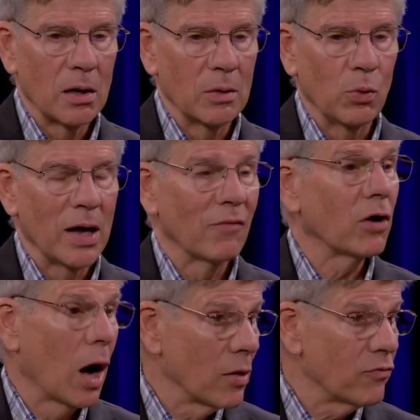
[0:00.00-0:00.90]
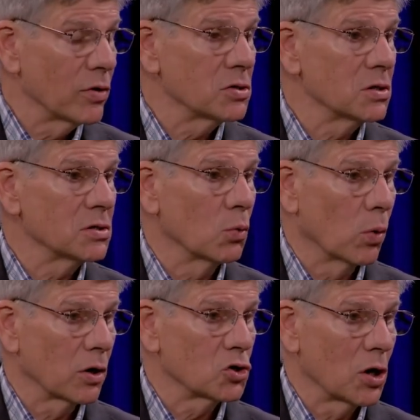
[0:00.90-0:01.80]
We have conferences and
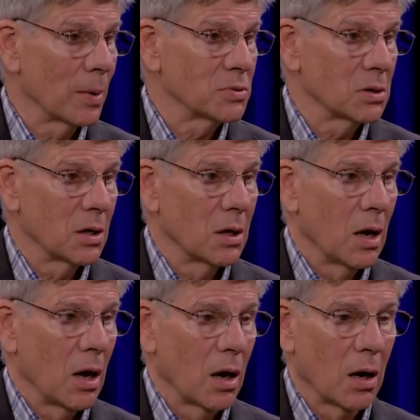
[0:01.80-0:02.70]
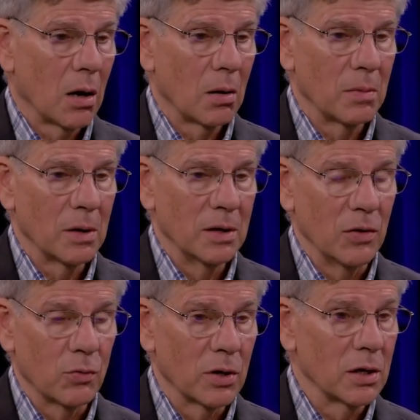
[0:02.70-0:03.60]
workshops. Either in